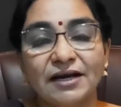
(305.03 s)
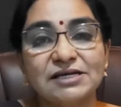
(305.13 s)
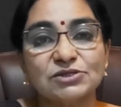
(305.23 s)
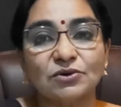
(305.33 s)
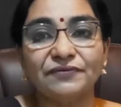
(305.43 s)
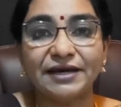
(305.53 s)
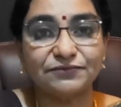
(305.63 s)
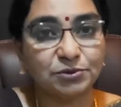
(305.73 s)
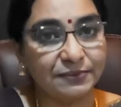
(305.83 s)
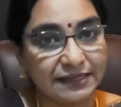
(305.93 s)
So we have
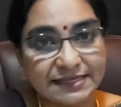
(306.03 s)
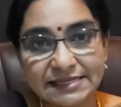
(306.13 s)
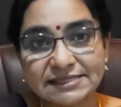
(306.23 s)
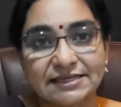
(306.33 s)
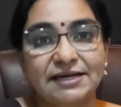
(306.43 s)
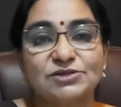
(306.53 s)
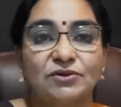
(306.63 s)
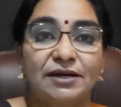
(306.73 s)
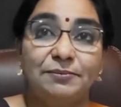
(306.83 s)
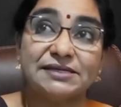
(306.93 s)
to burn it so
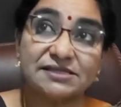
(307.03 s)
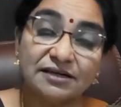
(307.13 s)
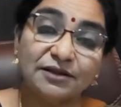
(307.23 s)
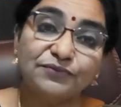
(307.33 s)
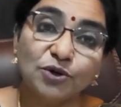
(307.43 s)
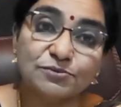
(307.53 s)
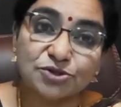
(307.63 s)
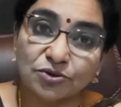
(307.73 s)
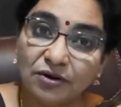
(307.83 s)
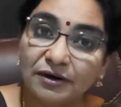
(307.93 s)
that, but still the fumes
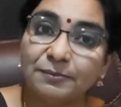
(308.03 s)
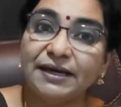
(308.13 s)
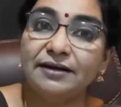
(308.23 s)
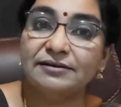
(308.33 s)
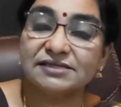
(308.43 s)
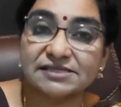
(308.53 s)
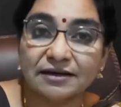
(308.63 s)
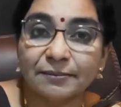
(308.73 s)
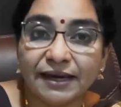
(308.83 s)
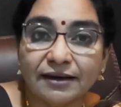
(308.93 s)
should not be
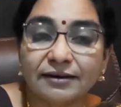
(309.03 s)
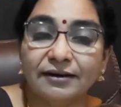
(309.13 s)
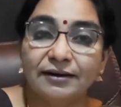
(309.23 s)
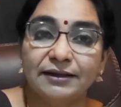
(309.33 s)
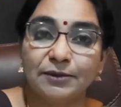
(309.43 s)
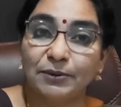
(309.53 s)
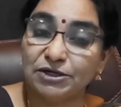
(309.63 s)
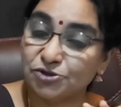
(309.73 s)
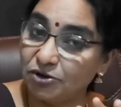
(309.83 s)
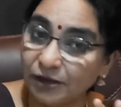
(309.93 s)
disturbing,
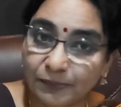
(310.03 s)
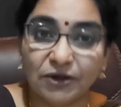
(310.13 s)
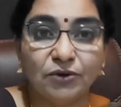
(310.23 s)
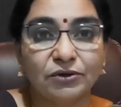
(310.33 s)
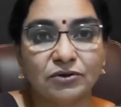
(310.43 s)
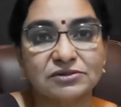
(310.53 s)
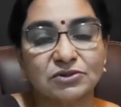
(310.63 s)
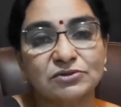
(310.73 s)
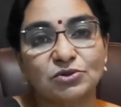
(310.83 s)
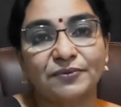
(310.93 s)
it should not pollute
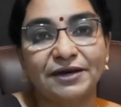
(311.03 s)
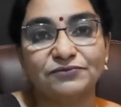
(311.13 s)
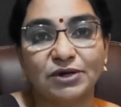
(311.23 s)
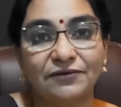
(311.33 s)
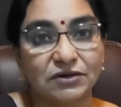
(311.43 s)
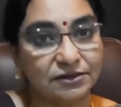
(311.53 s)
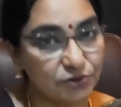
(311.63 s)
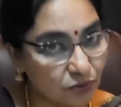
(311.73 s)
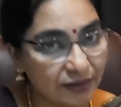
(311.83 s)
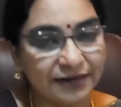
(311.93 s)
also. So we have to have a
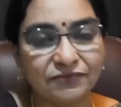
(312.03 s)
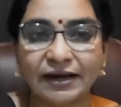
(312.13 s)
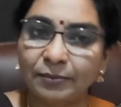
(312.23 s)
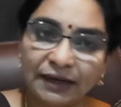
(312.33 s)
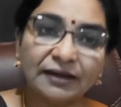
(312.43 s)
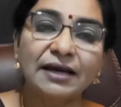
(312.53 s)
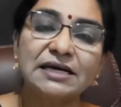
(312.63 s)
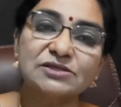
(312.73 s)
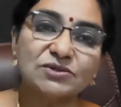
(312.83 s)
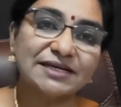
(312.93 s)
controlled environment.
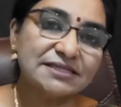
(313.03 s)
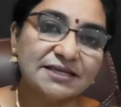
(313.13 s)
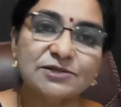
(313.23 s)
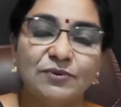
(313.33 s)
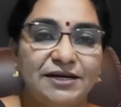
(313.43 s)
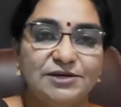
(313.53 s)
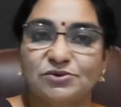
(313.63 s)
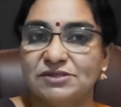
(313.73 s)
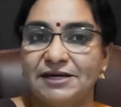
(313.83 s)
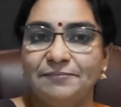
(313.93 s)
So such things we need to
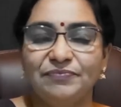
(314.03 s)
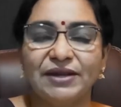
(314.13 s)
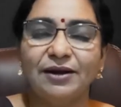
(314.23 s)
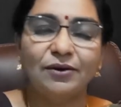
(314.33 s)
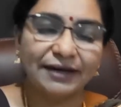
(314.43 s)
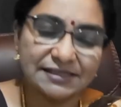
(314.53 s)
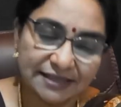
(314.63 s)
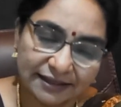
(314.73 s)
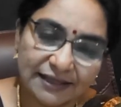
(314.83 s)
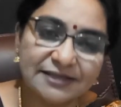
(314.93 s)
see. Or else
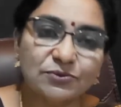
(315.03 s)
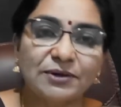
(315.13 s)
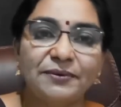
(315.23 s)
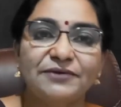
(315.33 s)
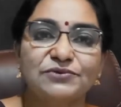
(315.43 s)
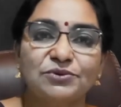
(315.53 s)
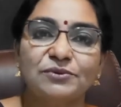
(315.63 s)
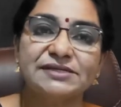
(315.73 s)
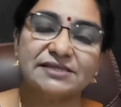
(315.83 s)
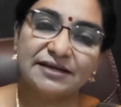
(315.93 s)
at least what we have to do
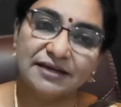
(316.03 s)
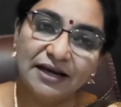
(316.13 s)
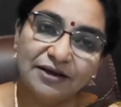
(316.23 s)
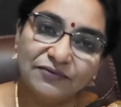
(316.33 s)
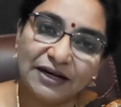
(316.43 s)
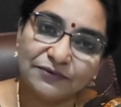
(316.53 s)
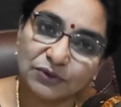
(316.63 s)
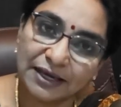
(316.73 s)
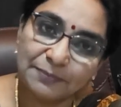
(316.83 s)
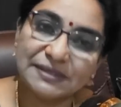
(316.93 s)
is that we'll have to
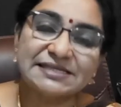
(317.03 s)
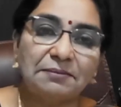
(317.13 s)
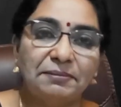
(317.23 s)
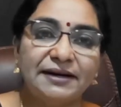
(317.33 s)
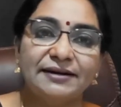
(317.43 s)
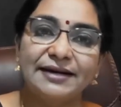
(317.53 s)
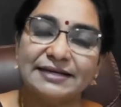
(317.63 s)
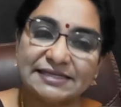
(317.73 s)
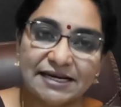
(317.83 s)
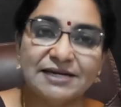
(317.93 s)
keep it separately
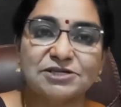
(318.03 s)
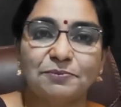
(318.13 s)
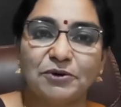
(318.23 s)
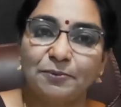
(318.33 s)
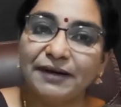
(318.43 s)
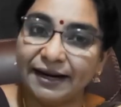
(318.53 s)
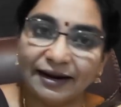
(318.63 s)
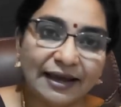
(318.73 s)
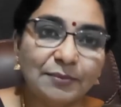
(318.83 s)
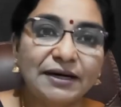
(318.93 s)
and tie it up properly and
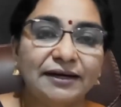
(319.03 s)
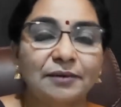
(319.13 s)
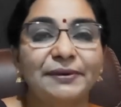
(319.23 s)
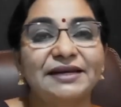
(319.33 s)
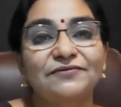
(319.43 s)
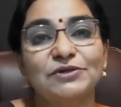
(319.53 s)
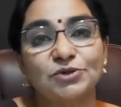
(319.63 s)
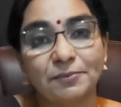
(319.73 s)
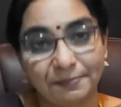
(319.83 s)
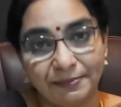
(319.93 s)
label it up and give it to
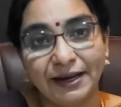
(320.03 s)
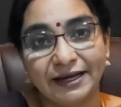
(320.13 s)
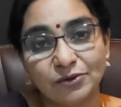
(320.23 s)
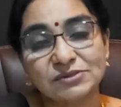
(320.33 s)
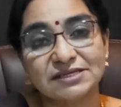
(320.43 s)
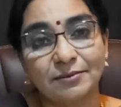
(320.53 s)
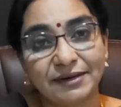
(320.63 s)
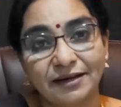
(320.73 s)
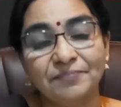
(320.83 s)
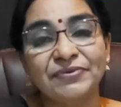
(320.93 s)
the man who's
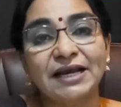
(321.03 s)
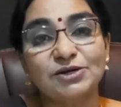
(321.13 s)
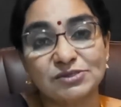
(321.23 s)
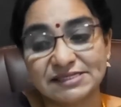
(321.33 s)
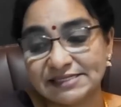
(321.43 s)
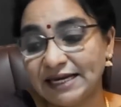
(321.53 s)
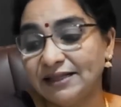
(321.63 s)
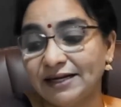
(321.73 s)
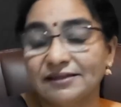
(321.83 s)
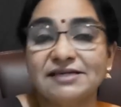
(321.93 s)
coming to say
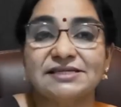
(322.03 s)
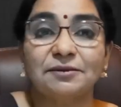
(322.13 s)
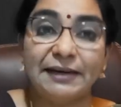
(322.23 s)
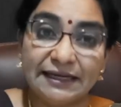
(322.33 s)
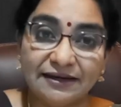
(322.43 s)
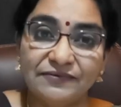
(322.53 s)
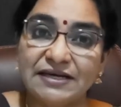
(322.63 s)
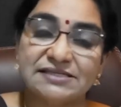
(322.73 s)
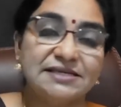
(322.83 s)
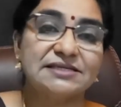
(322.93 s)
that these are medical
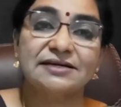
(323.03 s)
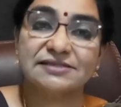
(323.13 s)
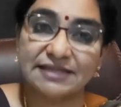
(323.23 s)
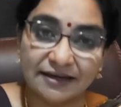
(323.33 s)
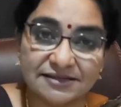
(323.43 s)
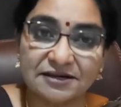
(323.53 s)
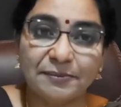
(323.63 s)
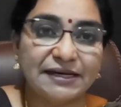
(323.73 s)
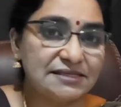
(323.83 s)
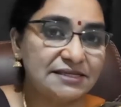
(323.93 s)
waste, these are sanitary
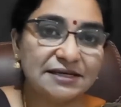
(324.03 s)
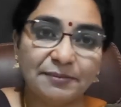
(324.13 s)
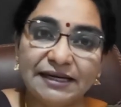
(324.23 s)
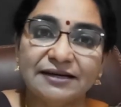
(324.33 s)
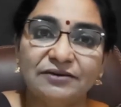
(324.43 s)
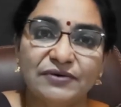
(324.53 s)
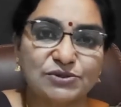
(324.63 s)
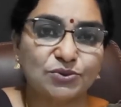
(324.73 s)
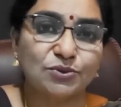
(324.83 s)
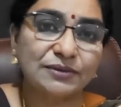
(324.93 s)
pads, these are medical waste,
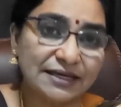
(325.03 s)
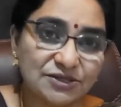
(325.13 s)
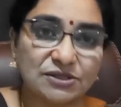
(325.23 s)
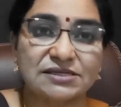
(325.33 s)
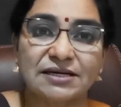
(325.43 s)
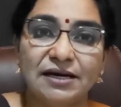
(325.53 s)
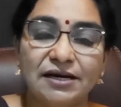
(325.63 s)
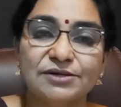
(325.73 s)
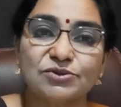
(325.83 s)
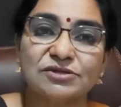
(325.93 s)
so don't touch it.
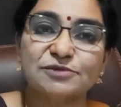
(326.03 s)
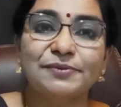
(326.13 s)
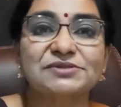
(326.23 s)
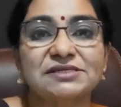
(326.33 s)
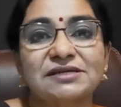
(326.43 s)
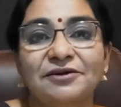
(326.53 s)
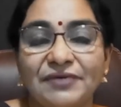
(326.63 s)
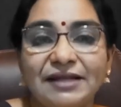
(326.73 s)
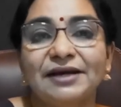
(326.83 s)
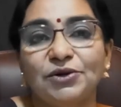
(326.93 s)
So dispose it in a
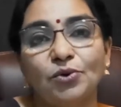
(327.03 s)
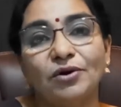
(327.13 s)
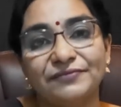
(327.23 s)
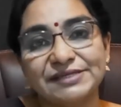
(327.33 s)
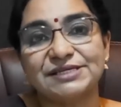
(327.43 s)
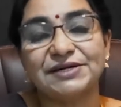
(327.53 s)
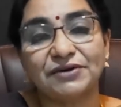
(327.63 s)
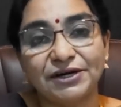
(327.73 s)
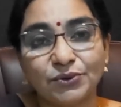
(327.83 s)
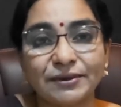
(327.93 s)
way that you always
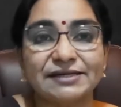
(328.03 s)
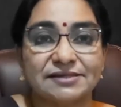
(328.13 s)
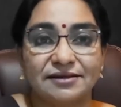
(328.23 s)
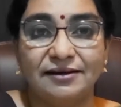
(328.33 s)
gently do it.